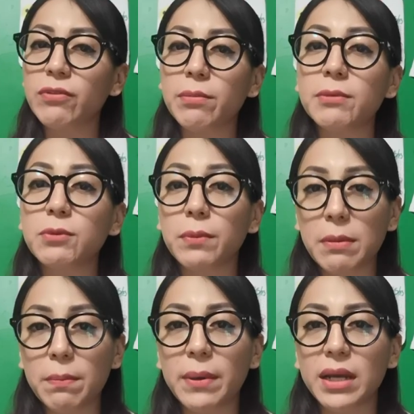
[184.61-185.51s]
the verb to be
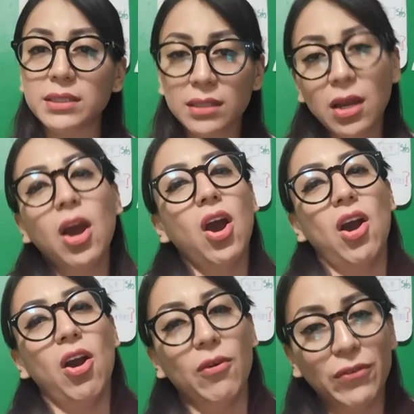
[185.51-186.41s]
in past,
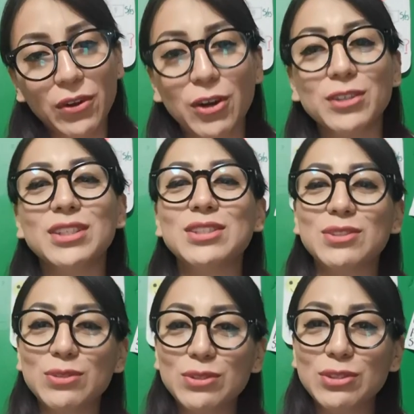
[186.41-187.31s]
of course, is
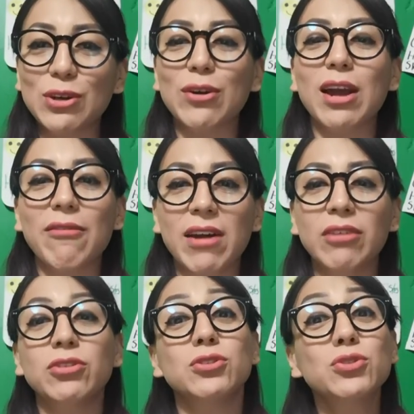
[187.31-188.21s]
to talk
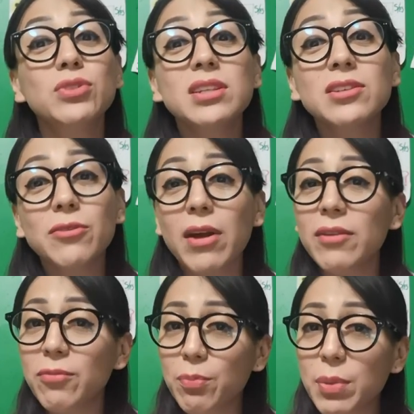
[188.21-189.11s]
about or to describe
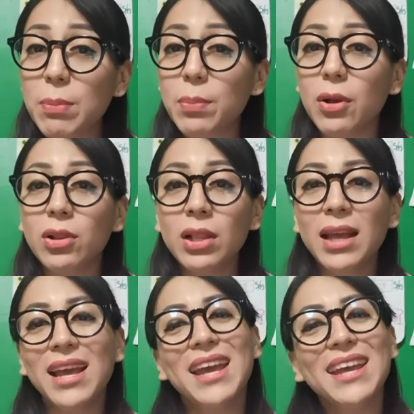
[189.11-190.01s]
people
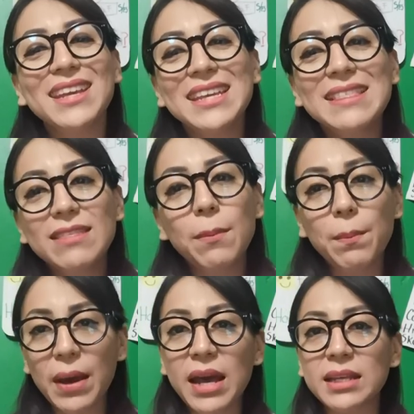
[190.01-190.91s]
in the
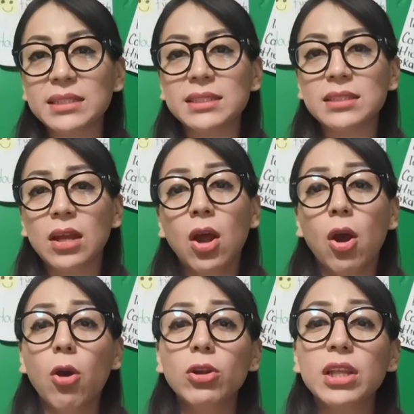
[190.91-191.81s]
past,
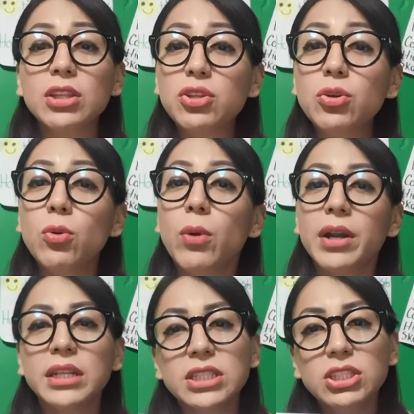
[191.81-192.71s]
or that you were
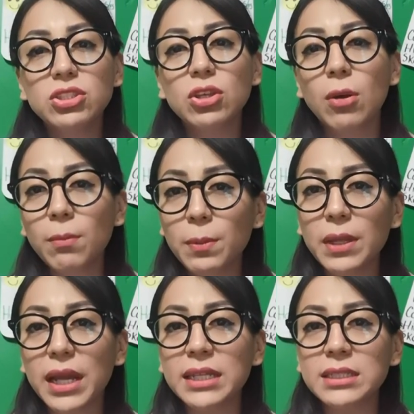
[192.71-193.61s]
in some
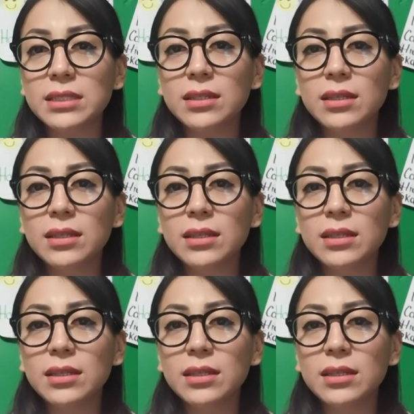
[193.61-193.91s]
place